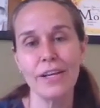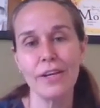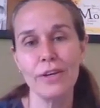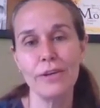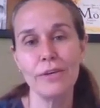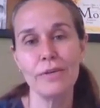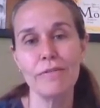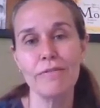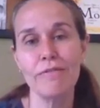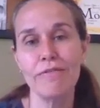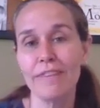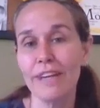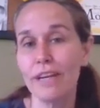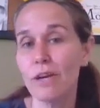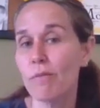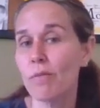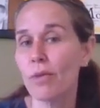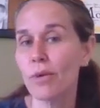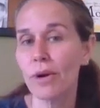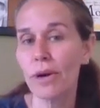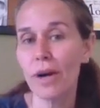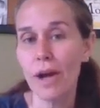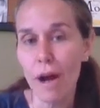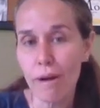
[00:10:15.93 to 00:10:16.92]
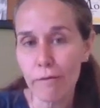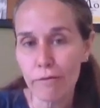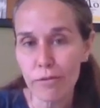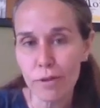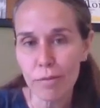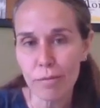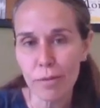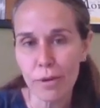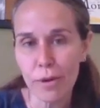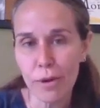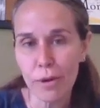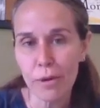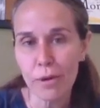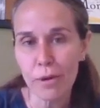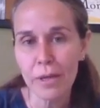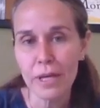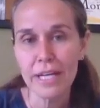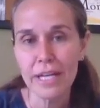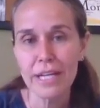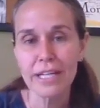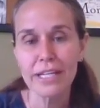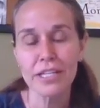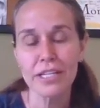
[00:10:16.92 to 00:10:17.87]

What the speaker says: you feel more comfortable